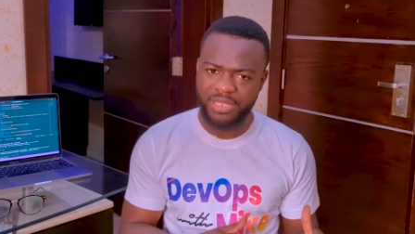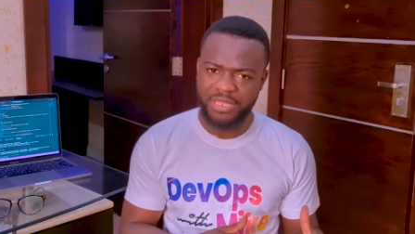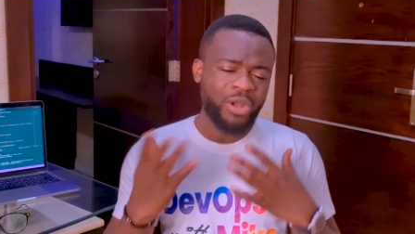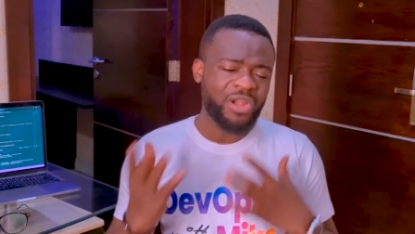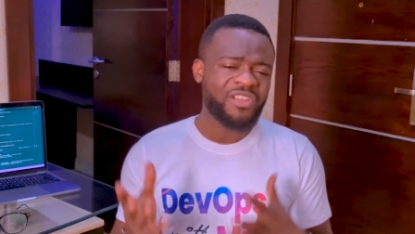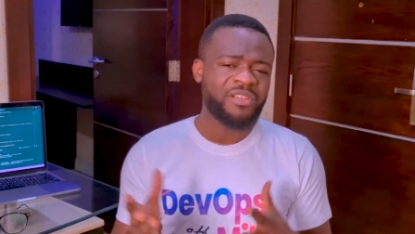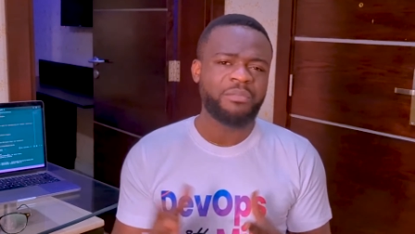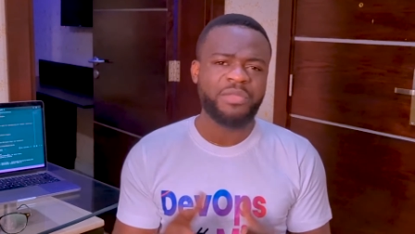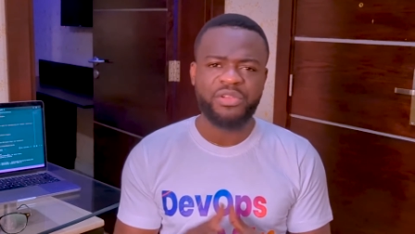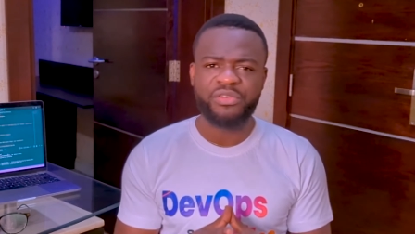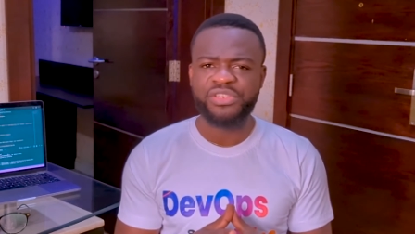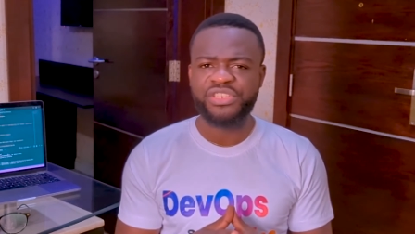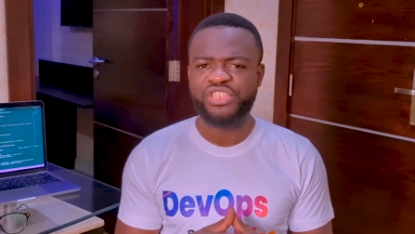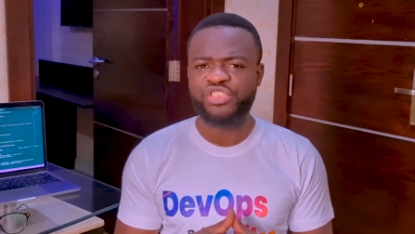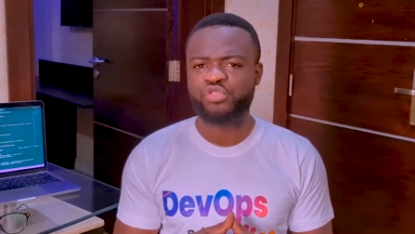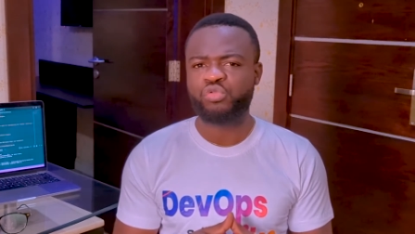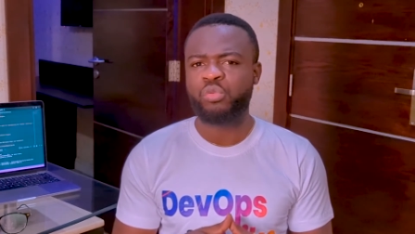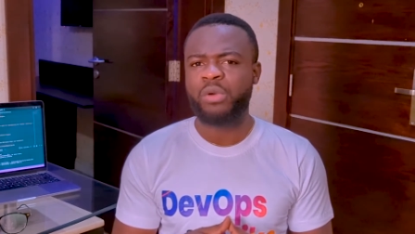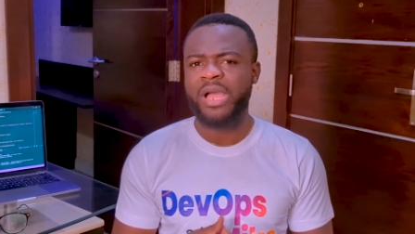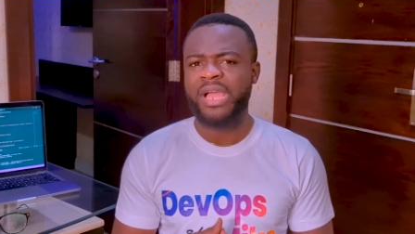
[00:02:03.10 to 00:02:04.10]
One of the main
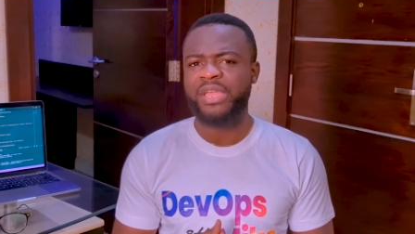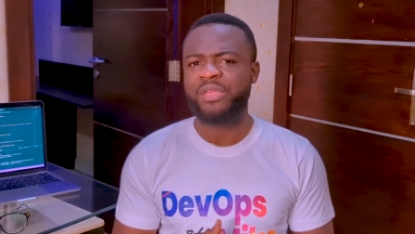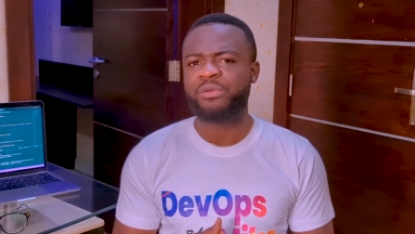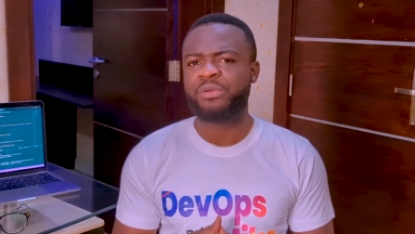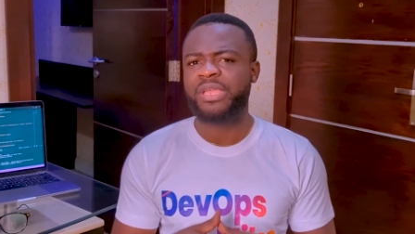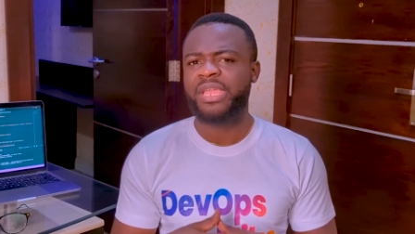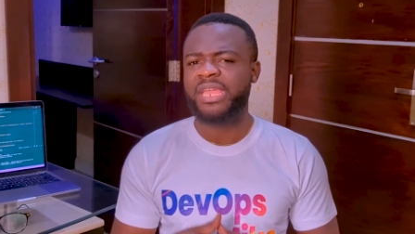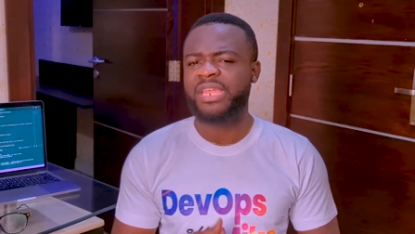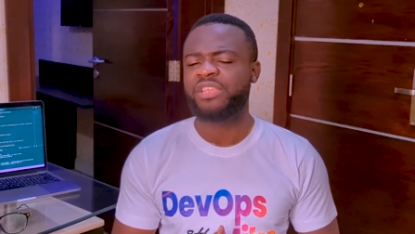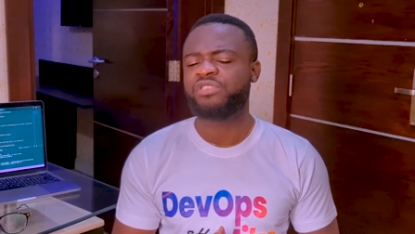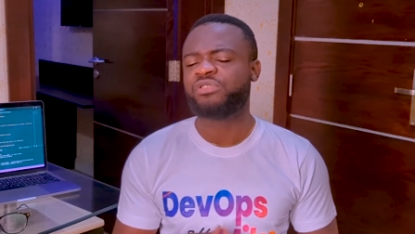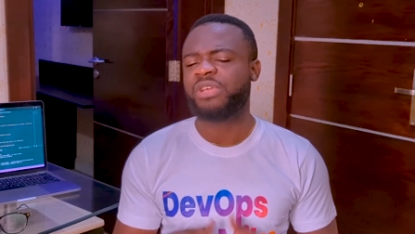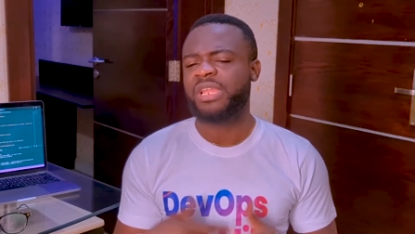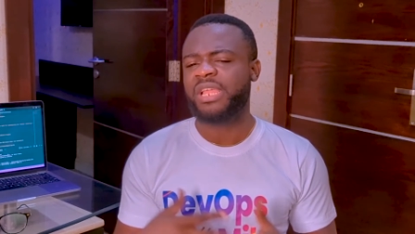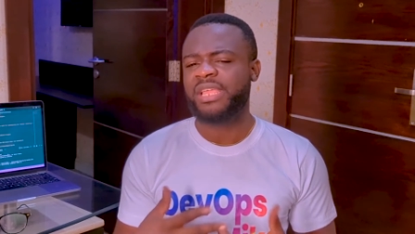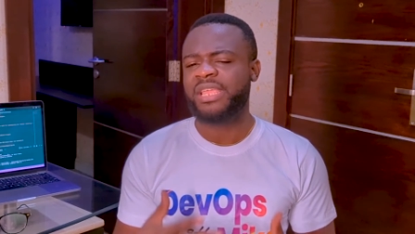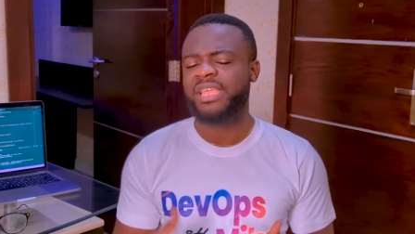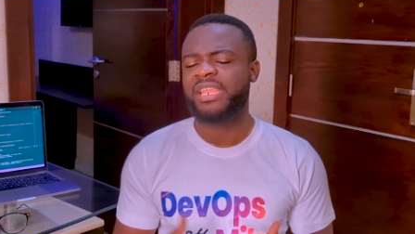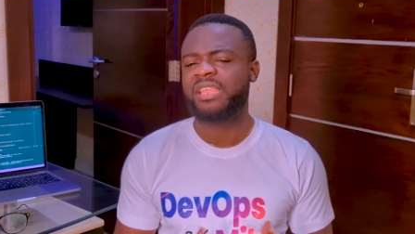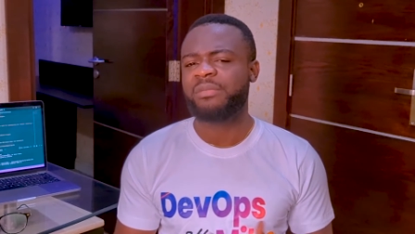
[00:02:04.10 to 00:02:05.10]
reasons why you get into an
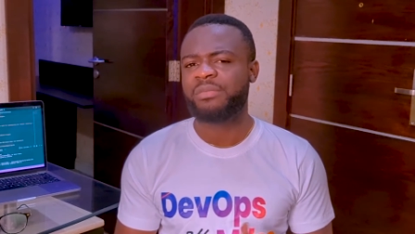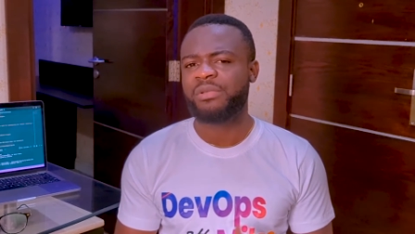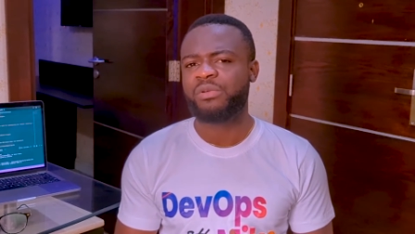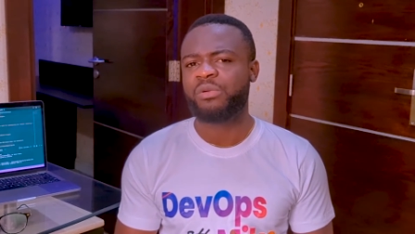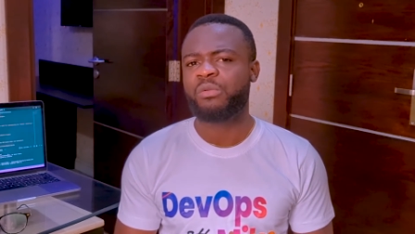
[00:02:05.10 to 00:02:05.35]
academy,